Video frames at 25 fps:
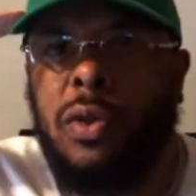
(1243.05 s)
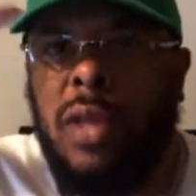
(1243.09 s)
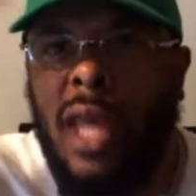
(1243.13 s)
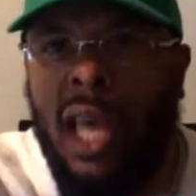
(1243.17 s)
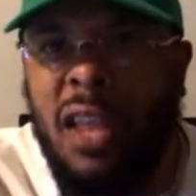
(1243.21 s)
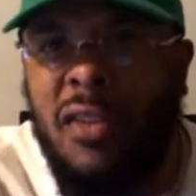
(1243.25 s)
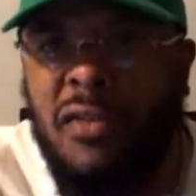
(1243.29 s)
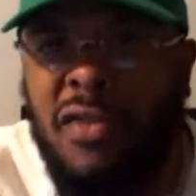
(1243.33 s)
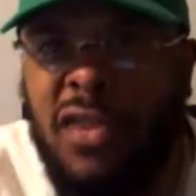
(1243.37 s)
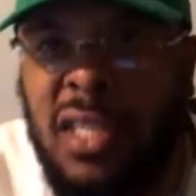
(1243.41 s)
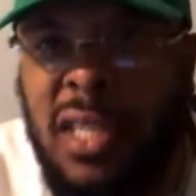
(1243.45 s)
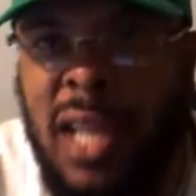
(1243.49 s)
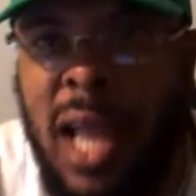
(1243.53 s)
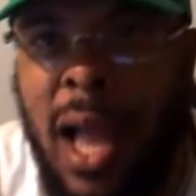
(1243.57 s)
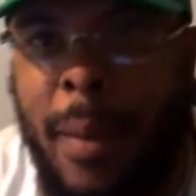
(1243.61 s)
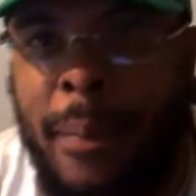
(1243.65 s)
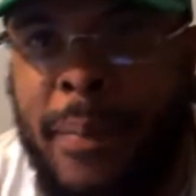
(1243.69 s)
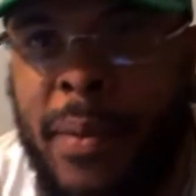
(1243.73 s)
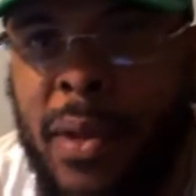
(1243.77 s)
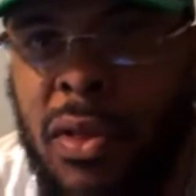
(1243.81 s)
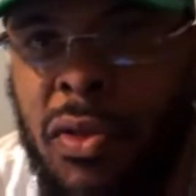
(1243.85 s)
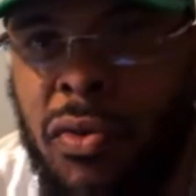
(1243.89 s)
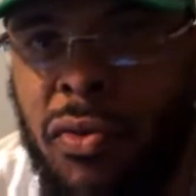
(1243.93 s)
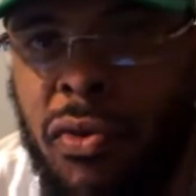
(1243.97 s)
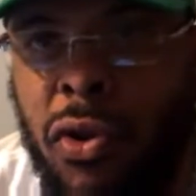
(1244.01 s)
Thanks for
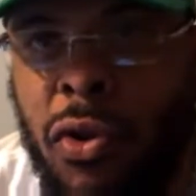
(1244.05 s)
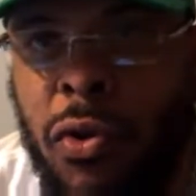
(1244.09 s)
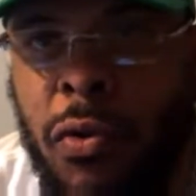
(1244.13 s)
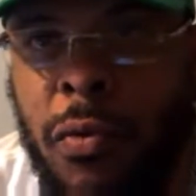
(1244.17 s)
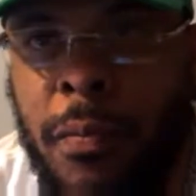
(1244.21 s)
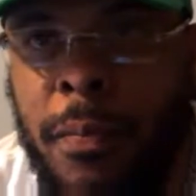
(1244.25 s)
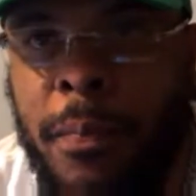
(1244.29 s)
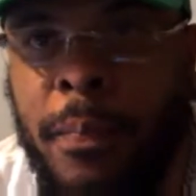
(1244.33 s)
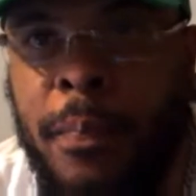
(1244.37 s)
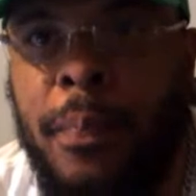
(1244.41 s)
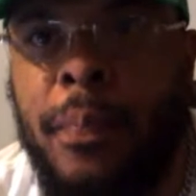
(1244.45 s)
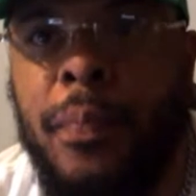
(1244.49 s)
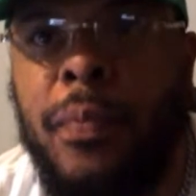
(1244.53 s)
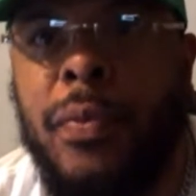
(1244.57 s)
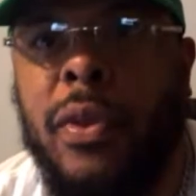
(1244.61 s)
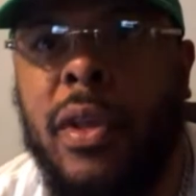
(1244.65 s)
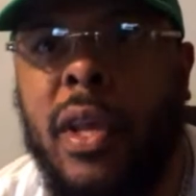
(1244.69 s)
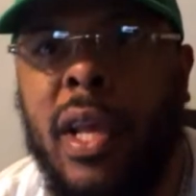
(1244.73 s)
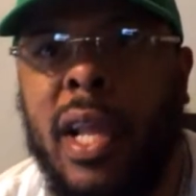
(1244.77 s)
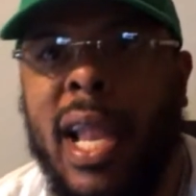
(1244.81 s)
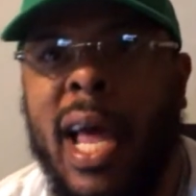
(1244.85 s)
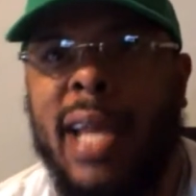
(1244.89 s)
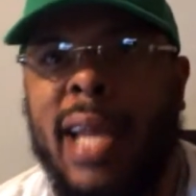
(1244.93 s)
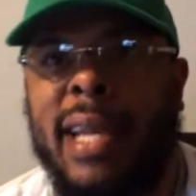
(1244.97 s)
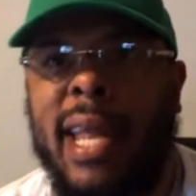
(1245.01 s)
stopping through.
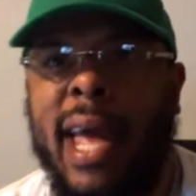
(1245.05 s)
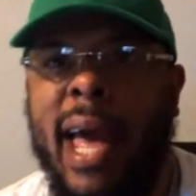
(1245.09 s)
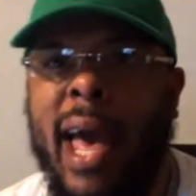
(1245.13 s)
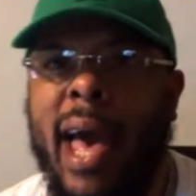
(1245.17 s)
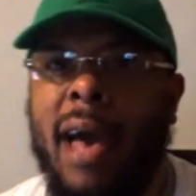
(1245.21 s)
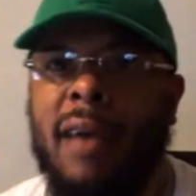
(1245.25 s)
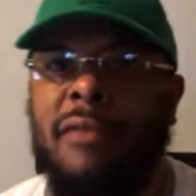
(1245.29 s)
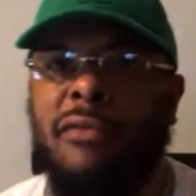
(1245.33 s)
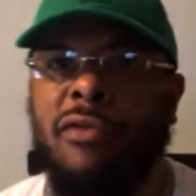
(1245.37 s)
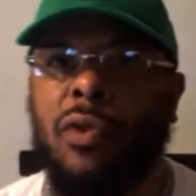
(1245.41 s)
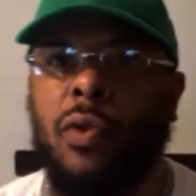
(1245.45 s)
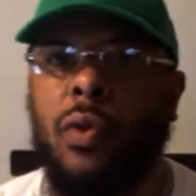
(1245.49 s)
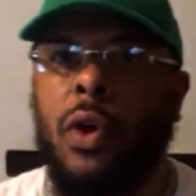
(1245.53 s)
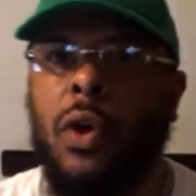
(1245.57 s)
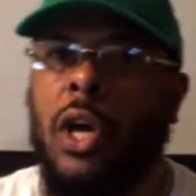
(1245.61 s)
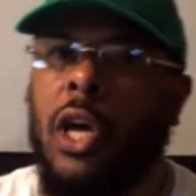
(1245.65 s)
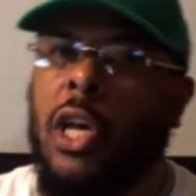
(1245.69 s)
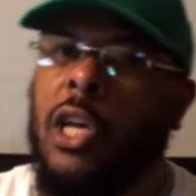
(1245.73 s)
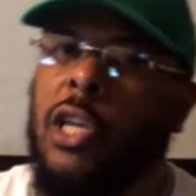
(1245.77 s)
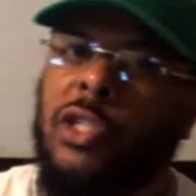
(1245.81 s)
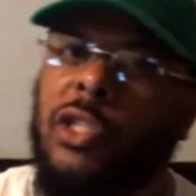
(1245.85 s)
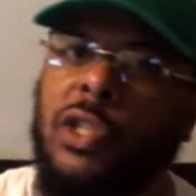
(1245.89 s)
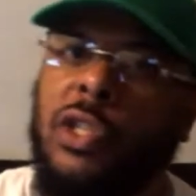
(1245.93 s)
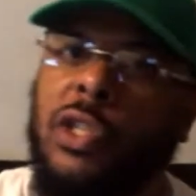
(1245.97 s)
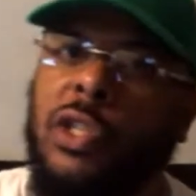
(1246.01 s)
Glad to have you.
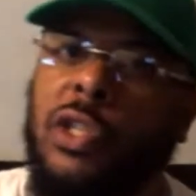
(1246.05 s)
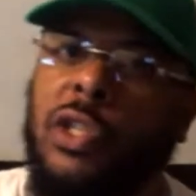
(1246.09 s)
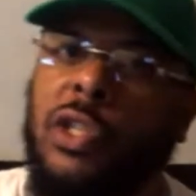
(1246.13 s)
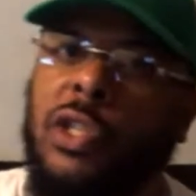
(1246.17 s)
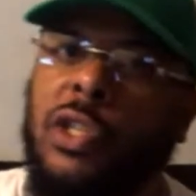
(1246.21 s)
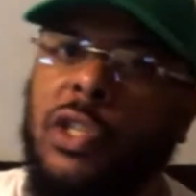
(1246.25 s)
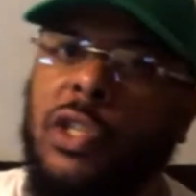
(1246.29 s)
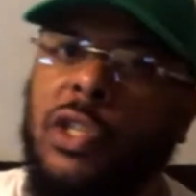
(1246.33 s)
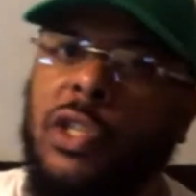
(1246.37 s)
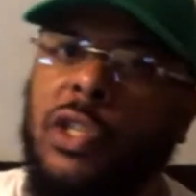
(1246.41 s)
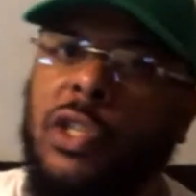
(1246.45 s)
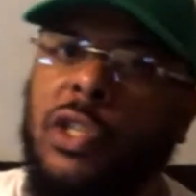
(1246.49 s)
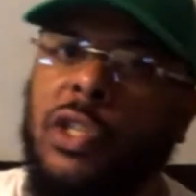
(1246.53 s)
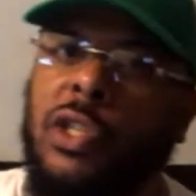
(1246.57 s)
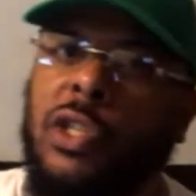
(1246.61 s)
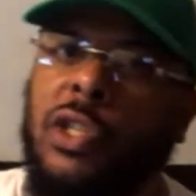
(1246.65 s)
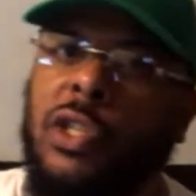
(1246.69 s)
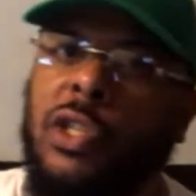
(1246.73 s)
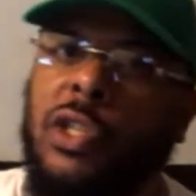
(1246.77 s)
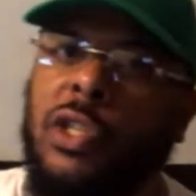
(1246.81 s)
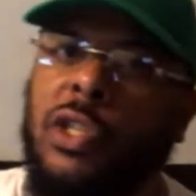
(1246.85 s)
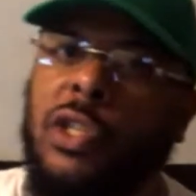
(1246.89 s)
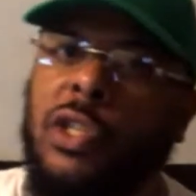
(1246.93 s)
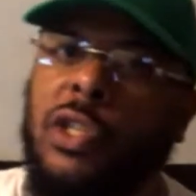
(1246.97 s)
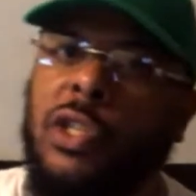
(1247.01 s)
So we don't know where
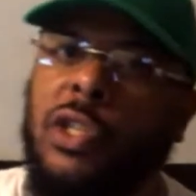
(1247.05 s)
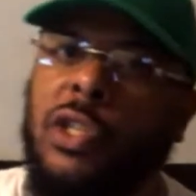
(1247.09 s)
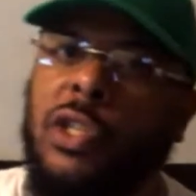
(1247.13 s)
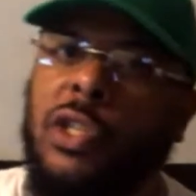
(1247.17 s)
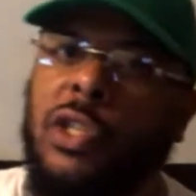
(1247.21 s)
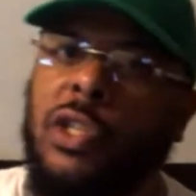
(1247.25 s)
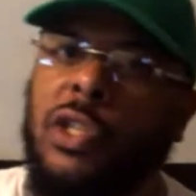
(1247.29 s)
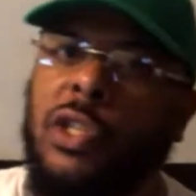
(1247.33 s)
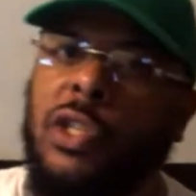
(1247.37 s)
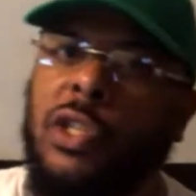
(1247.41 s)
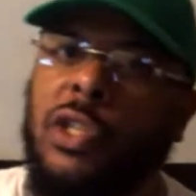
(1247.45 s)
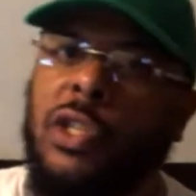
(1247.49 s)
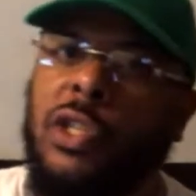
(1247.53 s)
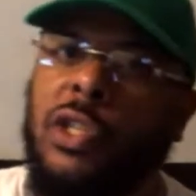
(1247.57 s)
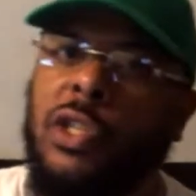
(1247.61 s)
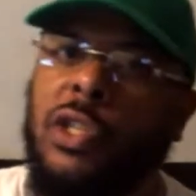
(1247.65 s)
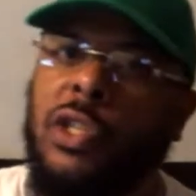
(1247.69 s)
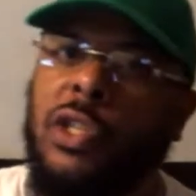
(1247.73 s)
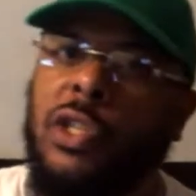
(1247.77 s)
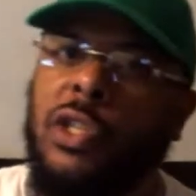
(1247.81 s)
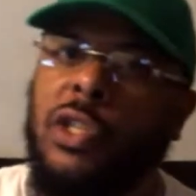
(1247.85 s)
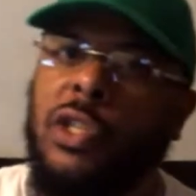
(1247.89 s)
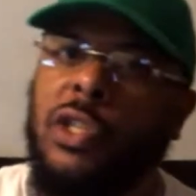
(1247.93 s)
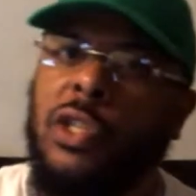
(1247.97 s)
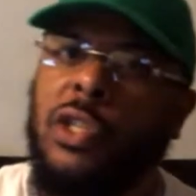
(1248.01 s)
people go in that beef
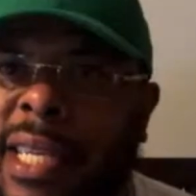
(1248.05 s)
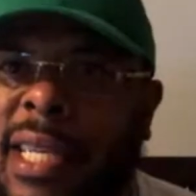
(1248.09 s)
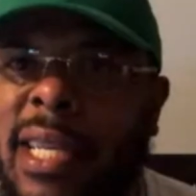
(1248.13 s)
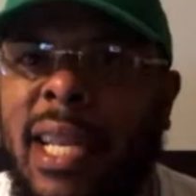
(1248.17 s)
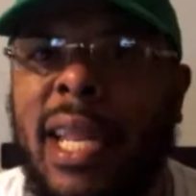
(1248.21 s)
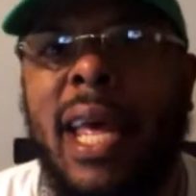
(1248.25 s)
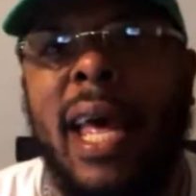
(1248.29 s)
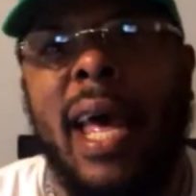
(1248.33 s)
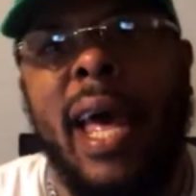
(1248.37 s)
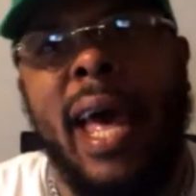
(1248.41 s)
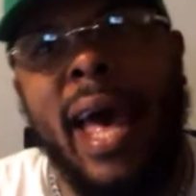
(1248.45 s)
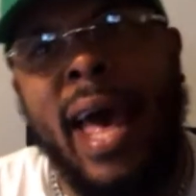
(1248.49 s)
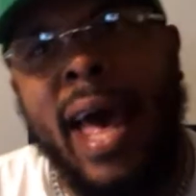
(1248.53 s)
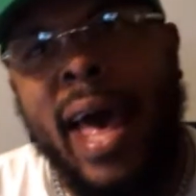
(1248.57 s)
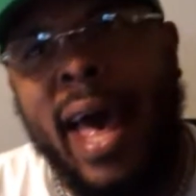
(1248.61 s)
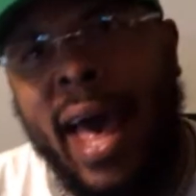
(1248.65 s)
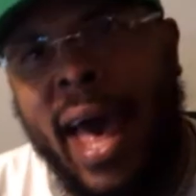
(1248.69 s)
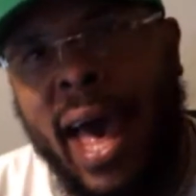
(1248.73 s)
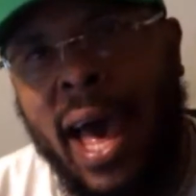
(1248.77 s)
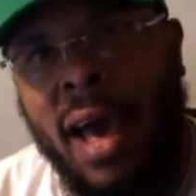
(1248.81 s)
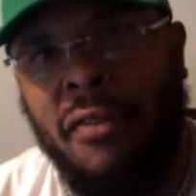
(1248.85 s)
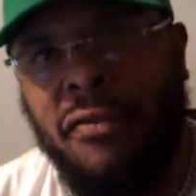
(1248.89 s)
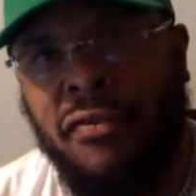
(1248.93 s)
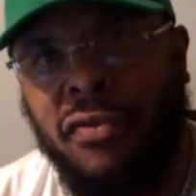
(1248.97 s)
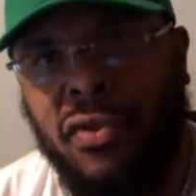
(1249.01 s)
section
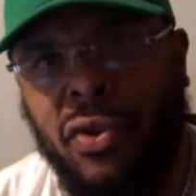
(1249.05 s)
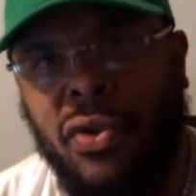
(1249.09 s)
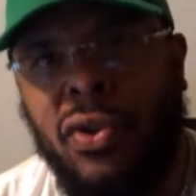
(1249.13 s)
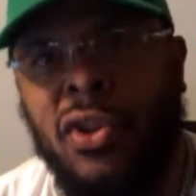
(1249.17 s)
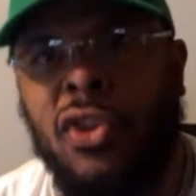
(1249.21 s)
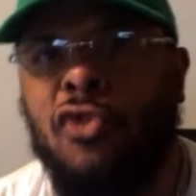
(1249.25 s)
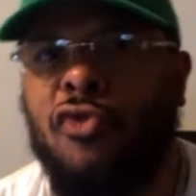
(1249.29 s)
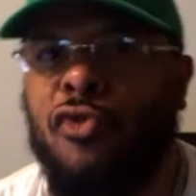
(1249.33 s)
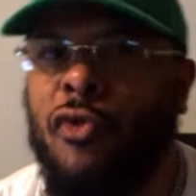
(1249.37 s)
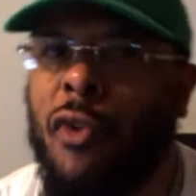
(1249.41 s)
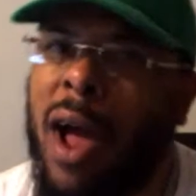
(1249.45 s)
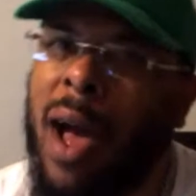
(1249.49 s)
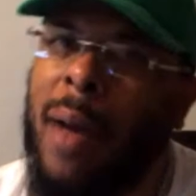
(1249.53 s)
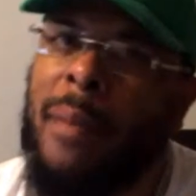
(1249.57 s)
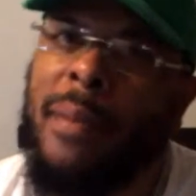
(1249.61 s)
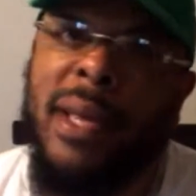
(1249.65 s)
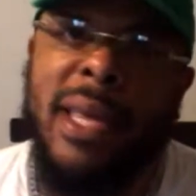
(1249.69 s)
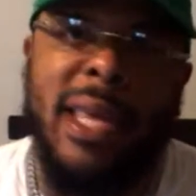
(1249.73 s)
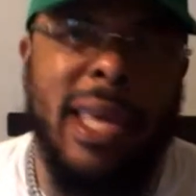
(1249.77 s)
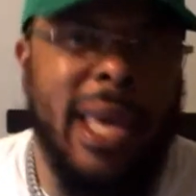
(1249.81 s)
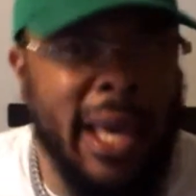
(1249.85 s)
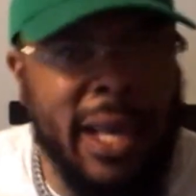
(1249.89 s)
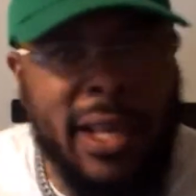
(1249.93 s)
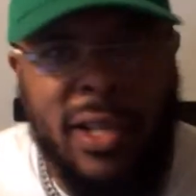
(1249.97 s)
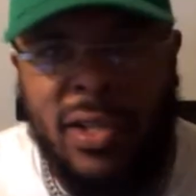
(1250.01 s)
after the drama
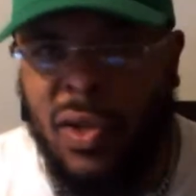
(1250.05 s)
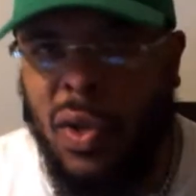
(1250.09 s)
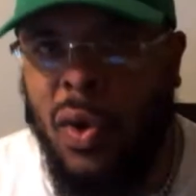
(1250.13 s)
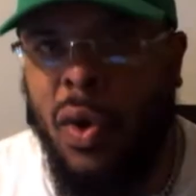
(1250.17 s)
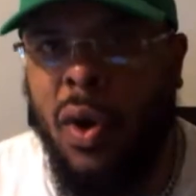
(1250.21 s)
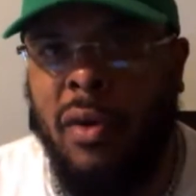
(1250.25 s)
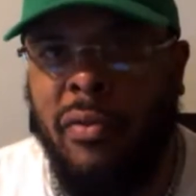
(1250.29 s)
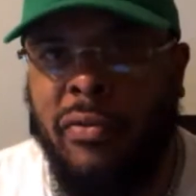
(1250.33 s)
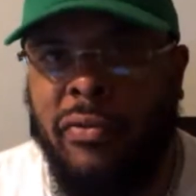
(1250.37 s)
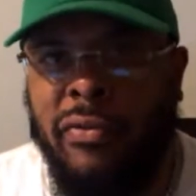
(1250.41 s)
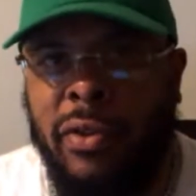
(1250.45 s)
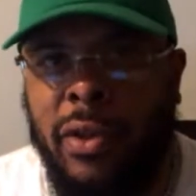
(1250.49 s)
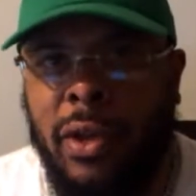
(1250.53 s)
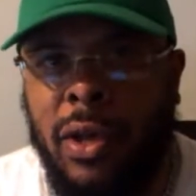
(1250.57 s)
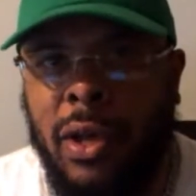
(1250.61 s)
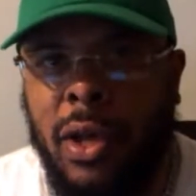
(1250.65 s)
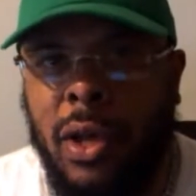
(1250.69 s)
kicks off.